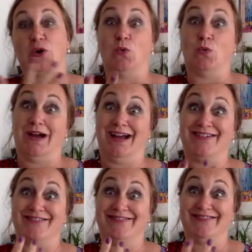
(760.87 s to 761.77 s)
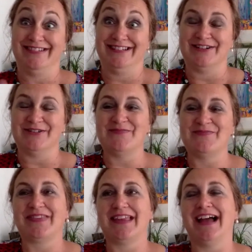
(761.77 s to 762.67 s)
wow,
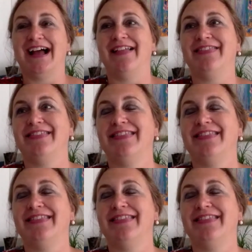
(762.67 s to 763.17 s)
And